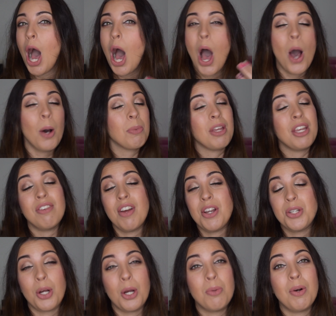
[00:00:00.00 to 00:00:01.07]
I hope that you've
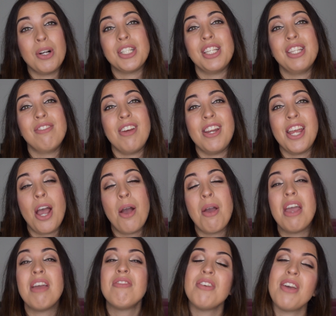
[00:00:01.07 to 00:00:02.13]
enjoyed watching the video.
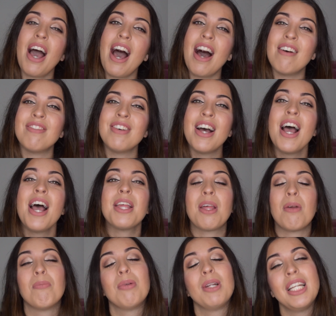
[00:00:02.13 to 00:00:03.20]
If you have,
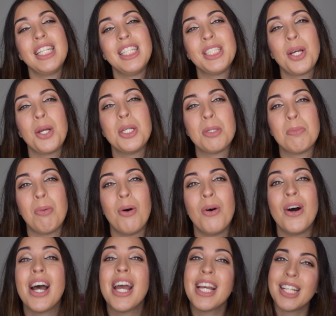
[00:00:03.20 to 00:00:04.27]
then please show your
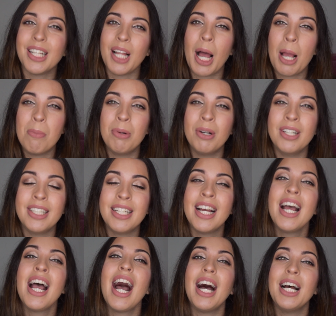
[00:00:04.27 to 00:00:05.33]
support, hit the like button
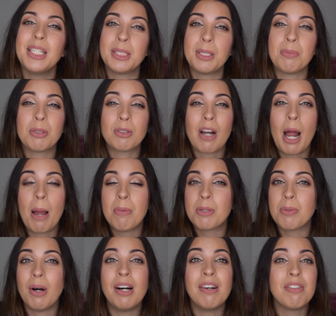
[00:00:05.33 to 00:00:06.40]
and subscribe
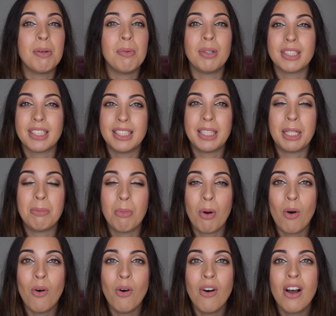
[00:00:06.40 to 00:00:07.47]
as well if you want to see
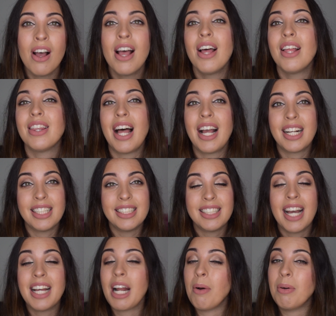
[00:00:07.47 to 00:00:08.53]
more. Like I
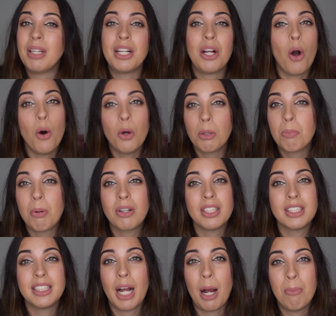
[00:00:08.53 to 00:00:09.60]
said, I will link all the
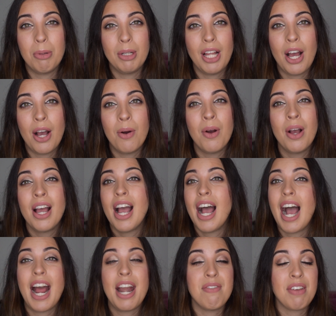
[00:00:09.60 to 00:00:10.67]
products down below,
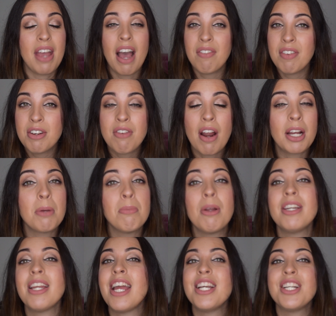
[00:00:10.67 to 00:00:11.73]
and if you have any
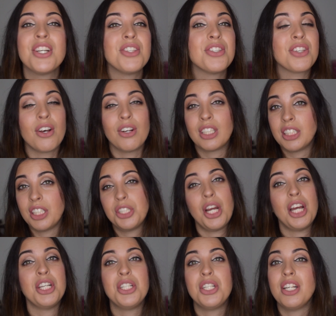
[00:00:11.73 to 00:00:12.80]
recommendations or
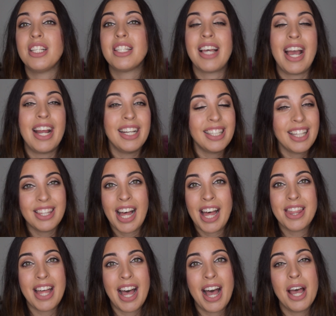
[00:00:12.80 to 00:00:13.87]
suggestions, anything
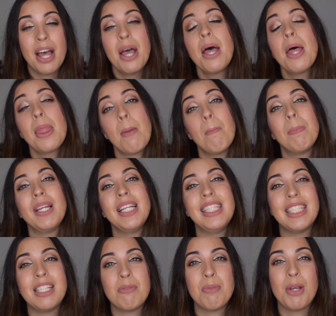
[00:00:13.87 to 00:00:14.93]
like that, then
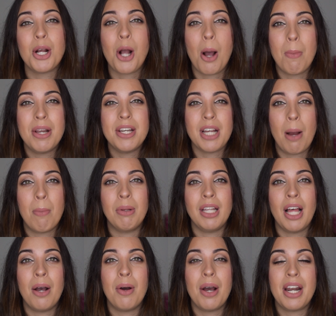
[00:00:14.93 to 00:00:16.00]
please leave me a comment down
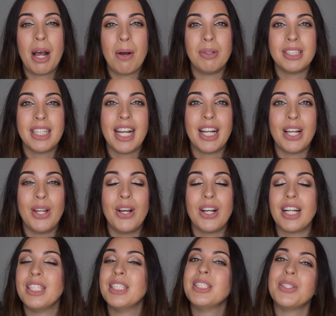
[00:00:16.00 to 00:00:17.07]
below and I will take a
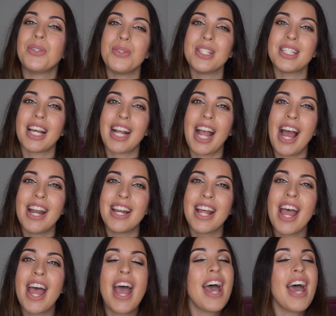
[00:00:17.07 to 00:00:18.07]
look as soon as I can.